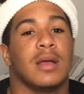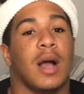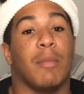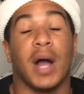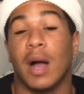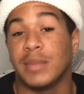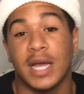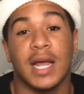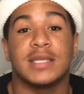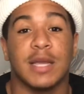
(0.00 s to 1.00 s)
But I'm
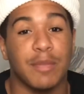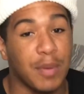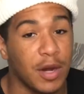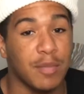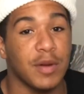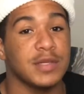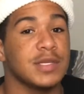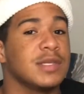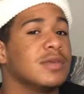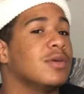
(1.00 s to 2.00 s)
not that type of party
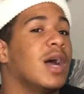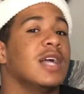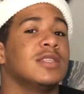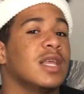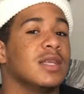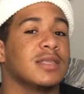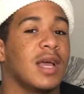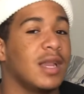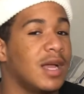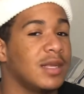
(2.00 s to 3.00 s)
person, so I stay
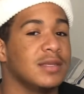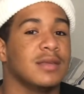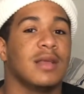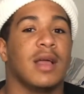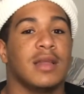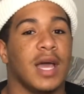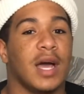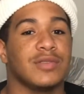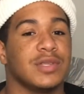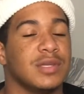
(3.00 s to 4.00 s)
inside the
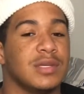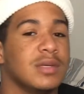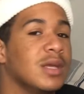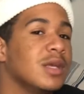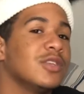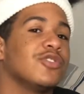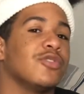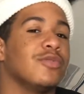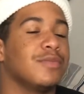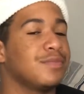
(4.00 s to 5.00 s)
house and shit.
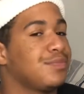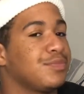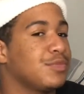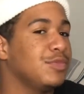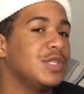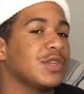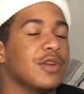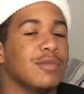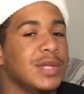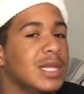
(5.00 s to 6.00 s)
So, we
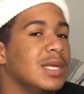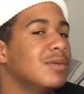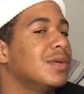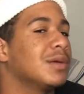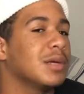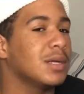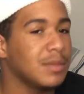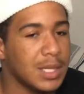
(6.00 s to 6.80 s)
turn, we lit, we crunk,